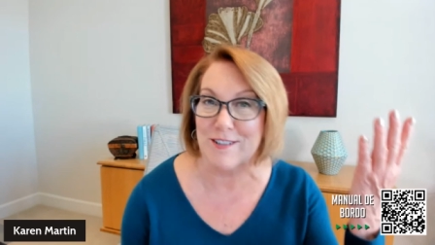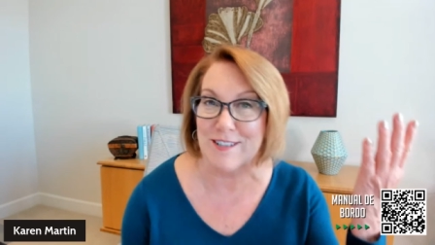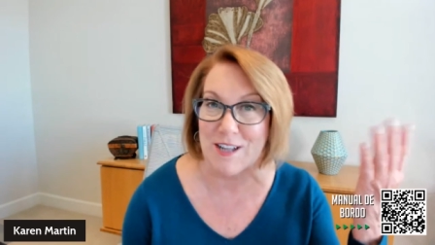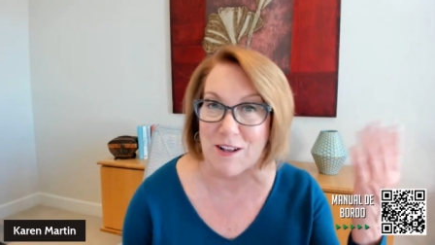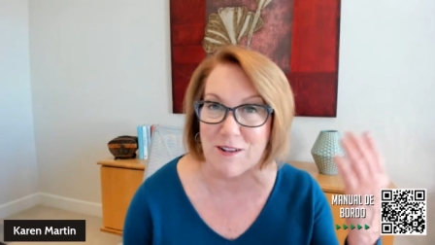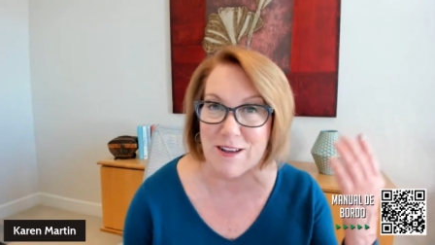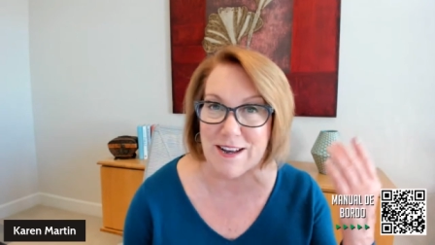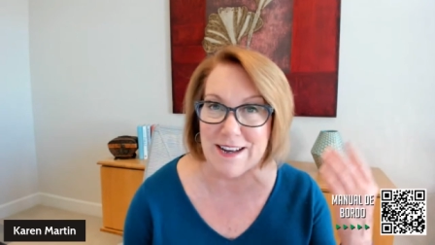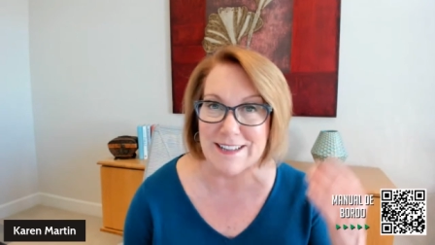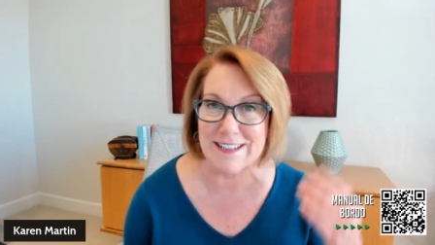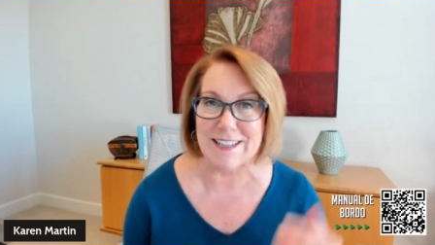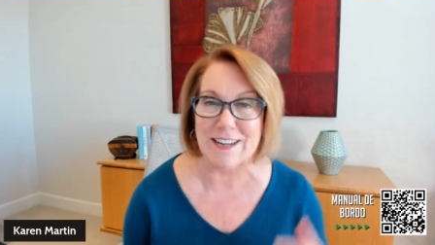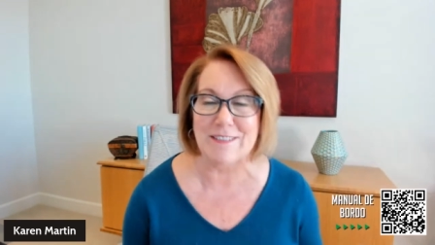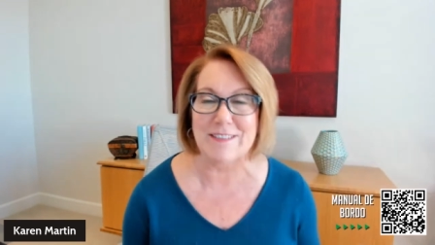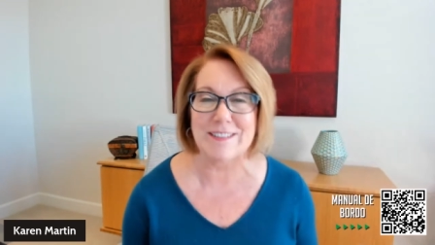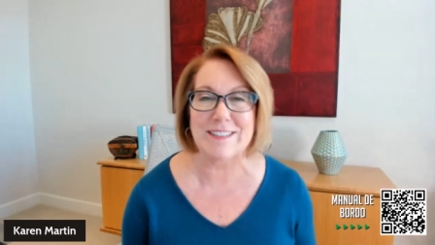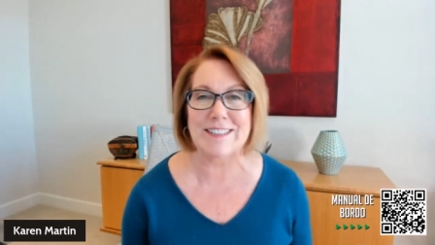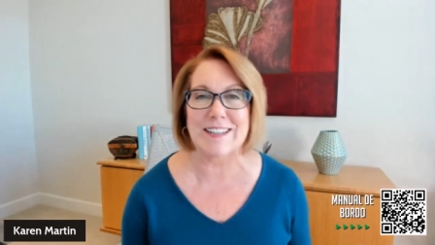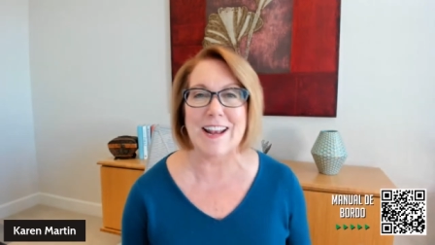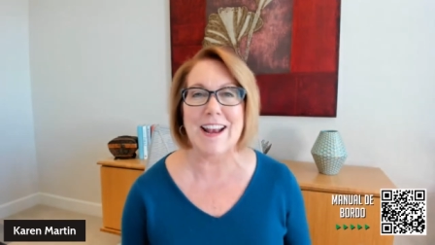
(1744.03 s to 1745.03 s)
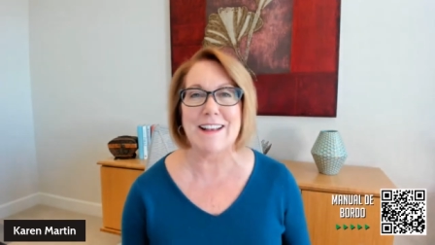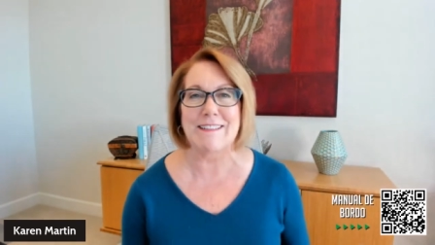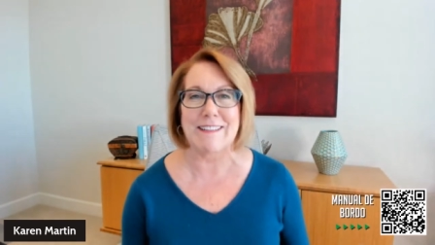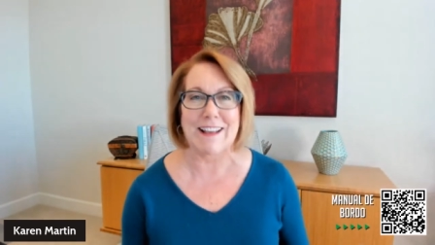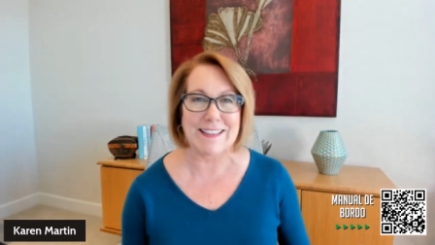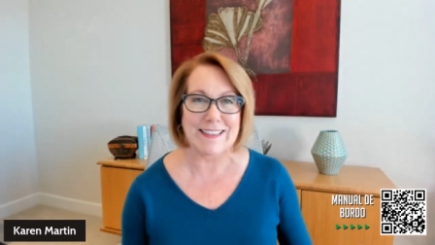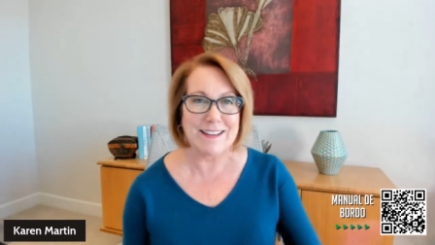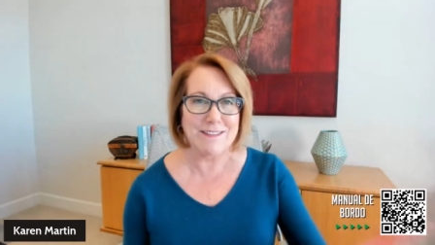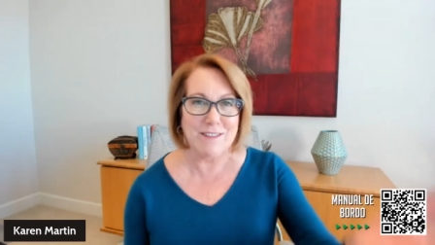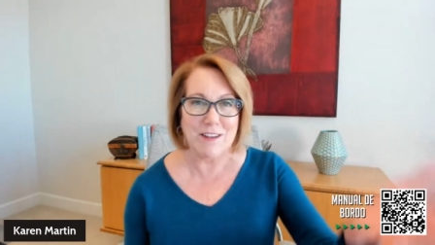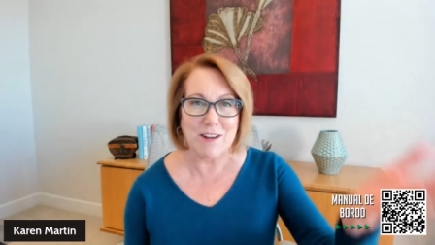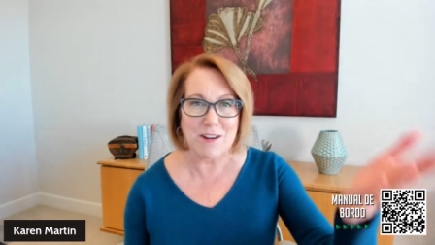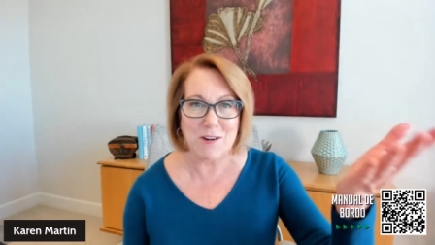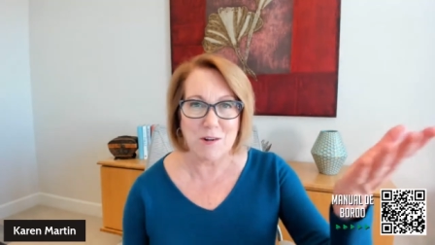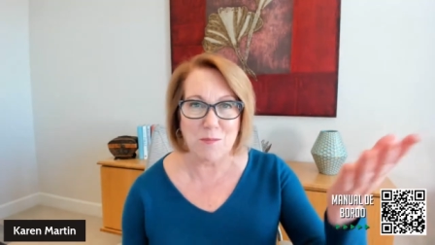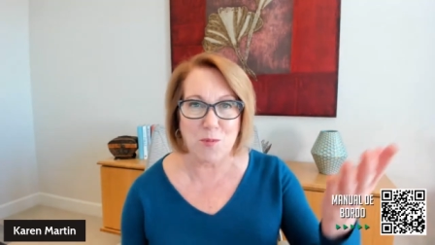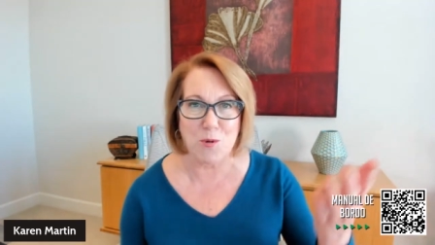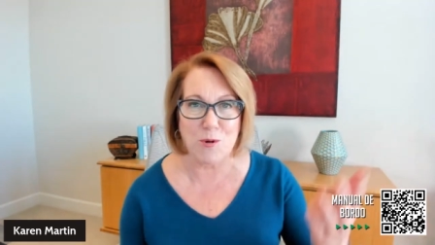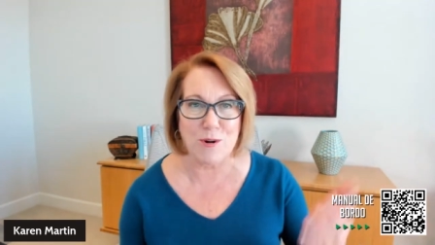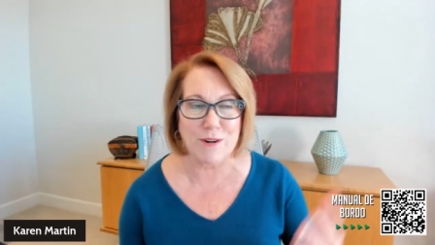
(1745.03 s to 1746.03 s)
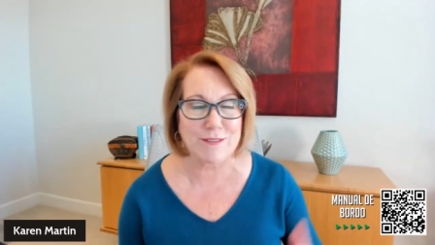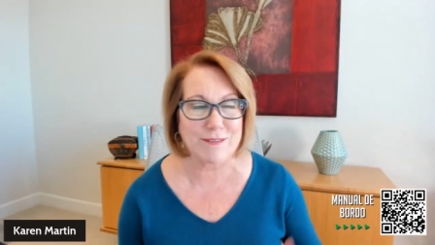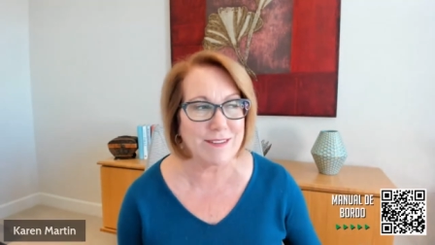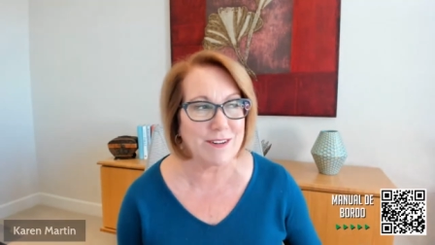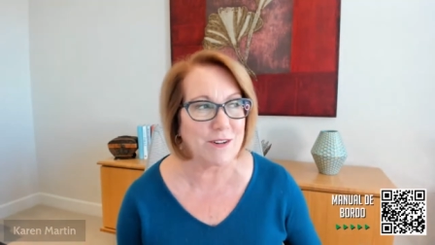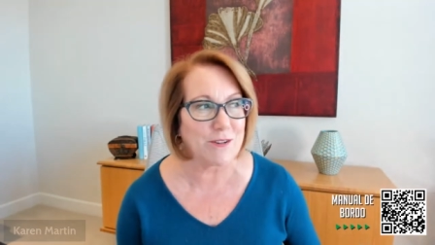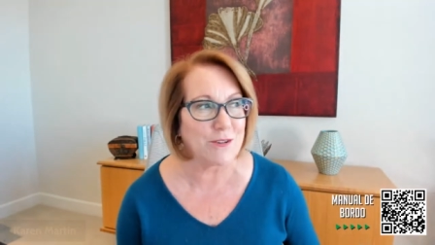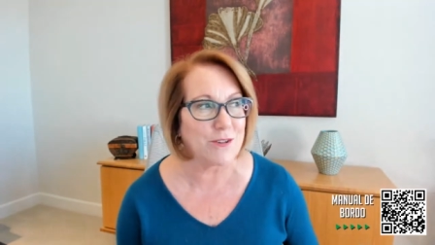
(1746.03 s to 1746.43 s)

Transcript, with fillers: are silly, instead of saying like you poor